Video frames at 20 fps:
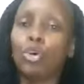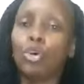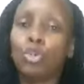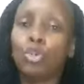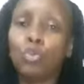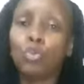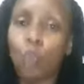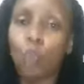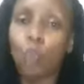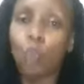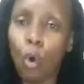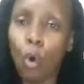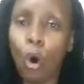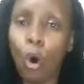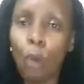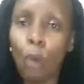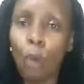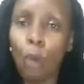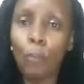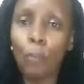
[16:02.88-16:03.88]
to
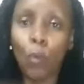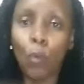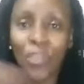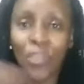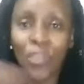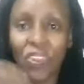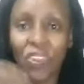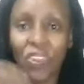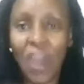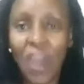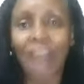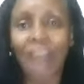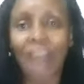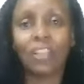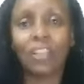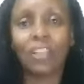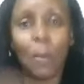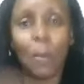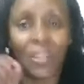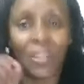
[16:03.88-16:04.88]
cope with that
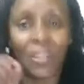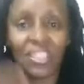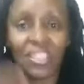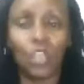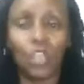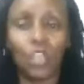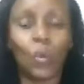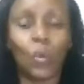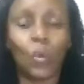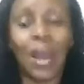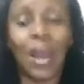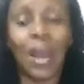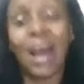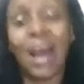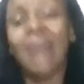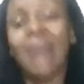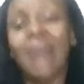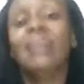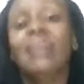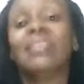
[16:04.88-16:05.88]
particular
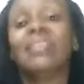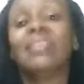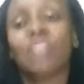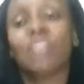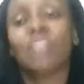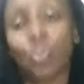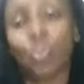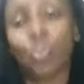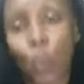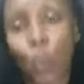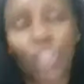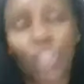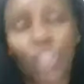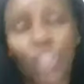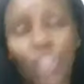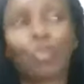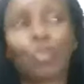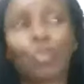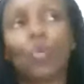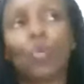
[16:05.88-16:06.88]

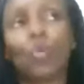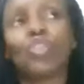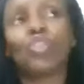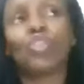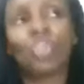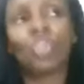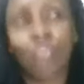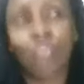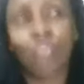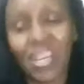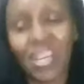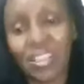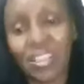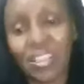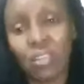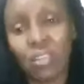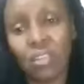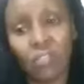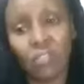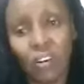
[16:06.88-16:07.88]
situation. So stress
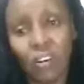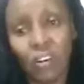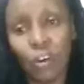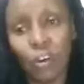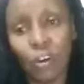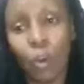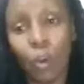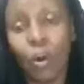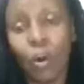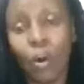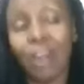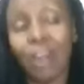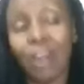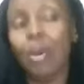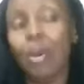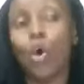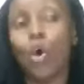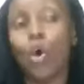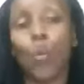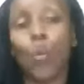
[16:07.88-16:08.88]
is very normal.
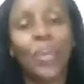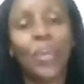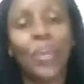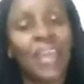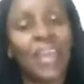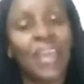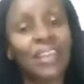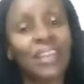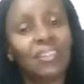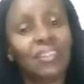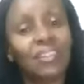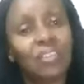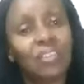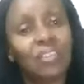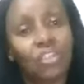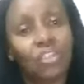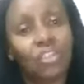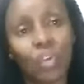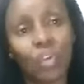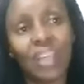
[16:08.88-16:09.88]
We get
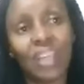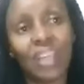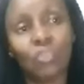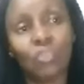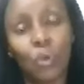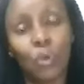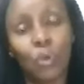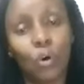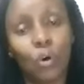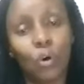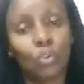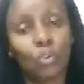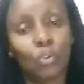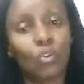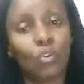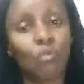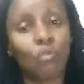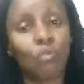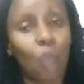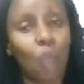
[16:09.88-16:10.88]
stressed because
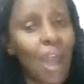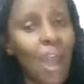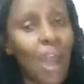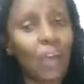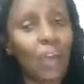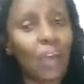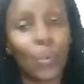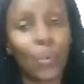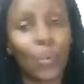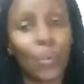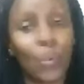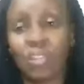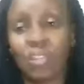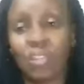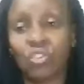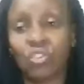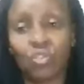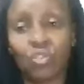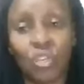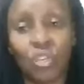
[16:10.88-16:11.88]
of work, we get
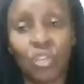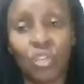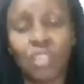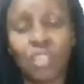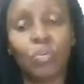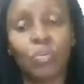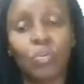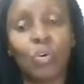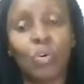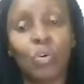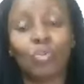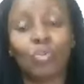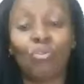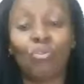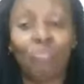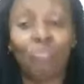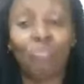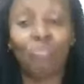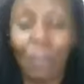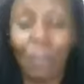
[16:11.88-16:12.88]
stressed because of
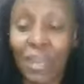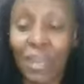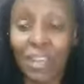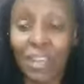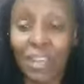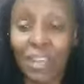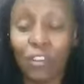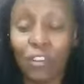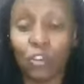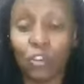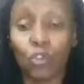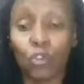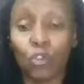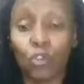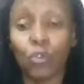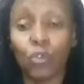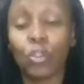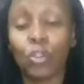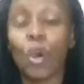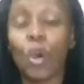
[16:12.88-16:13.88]
family
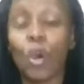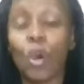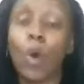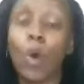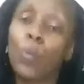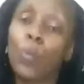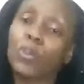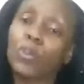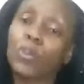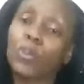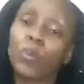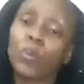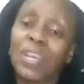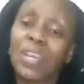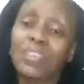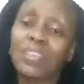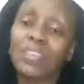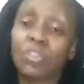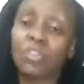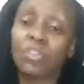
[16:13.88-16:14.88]
issues, we also
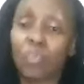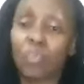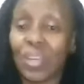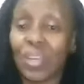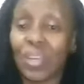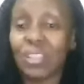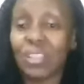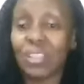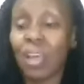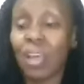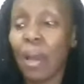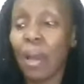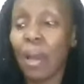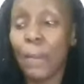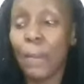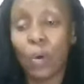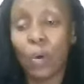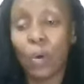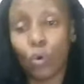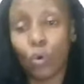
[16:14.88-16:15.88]
get stressed
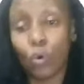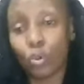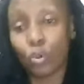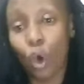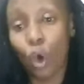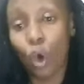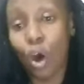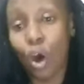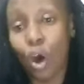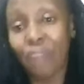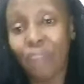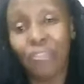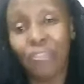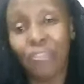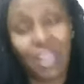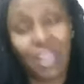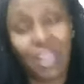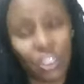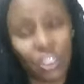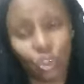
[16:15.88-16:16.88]
because of
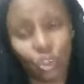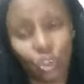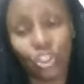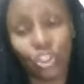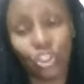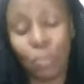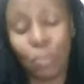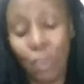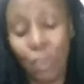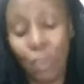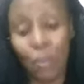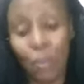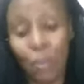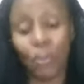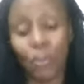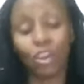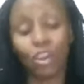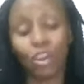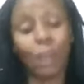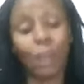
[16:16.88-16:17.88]
relationship. Maybe when
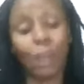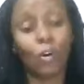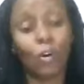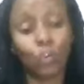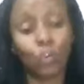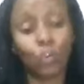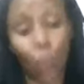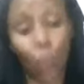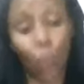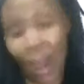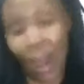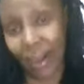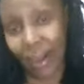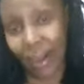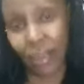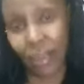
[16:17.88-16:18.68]
we talk about work,